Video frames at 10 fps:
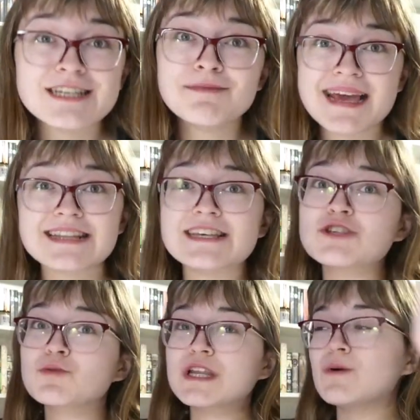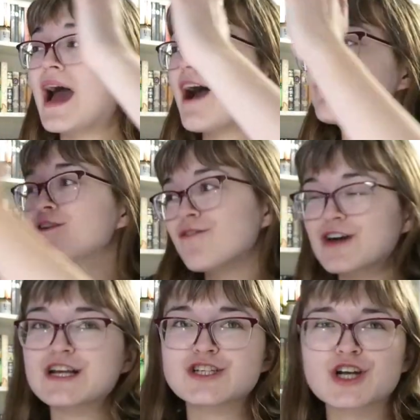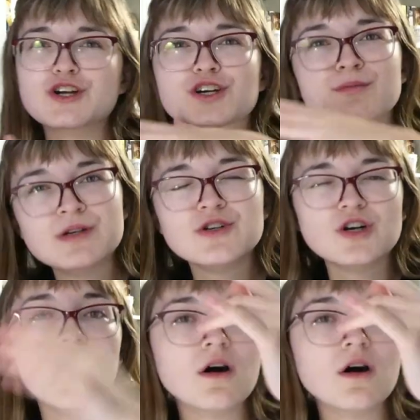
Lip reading: to make these when you have the footage on your computer